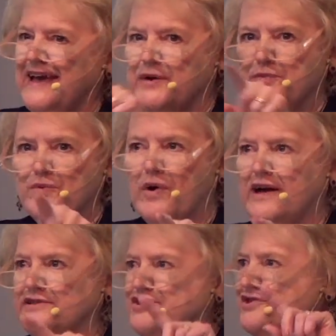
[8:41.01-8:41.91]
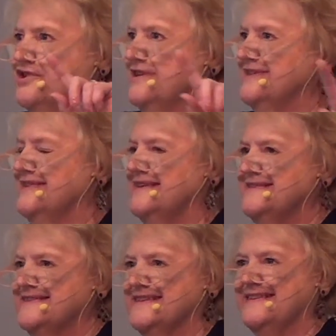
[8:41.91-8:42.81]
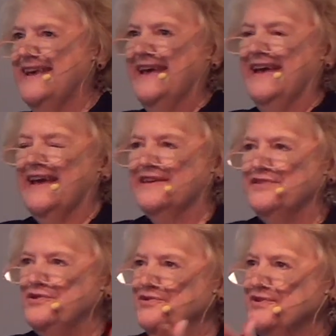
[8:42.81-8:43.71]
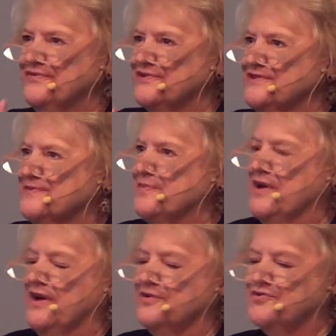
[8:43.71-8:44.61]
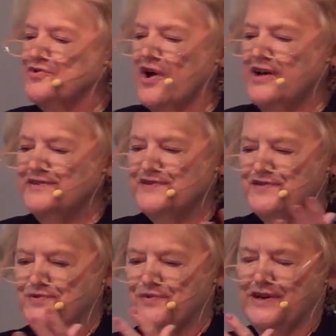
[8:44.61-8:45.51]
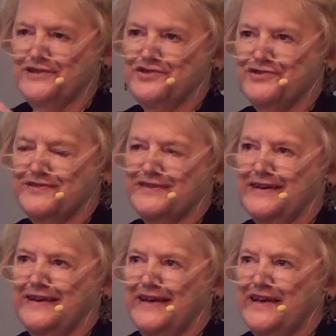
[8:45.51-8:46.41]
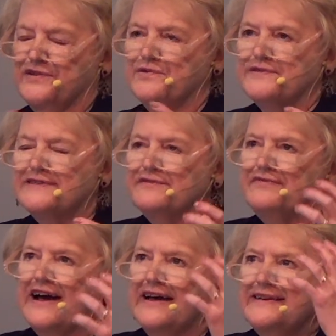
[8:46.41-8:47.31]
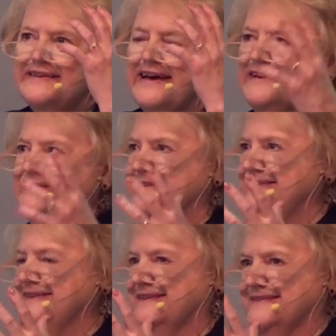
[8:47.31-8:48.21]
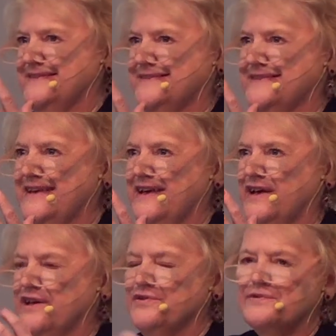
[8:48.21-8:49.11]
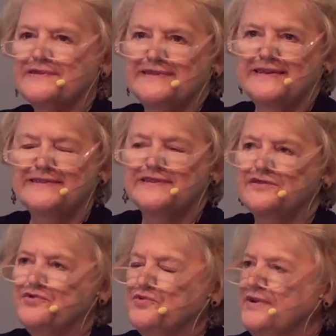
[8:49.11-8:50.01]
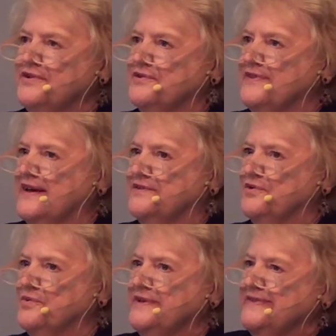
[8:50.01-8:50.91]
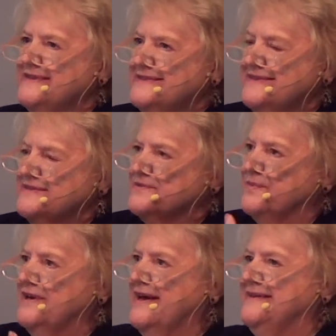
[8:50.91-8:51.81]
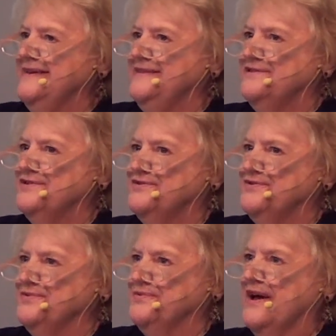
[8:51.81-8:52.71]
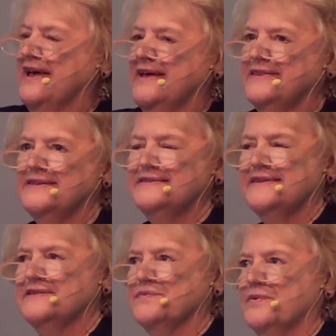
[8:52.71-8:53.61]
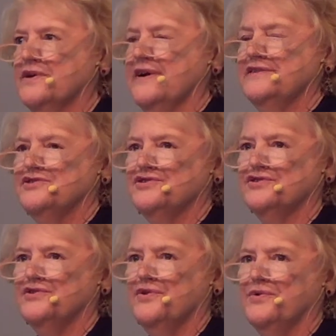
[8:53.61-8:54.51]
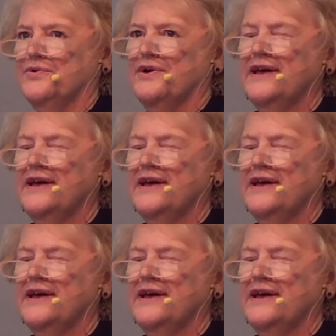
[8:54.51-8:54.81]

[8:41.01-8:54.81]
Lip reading: And we watch, look, and listen. And the universe draws to us those divine ideas, those things that trigger that knowing, this is what I need to do. This is where I should go.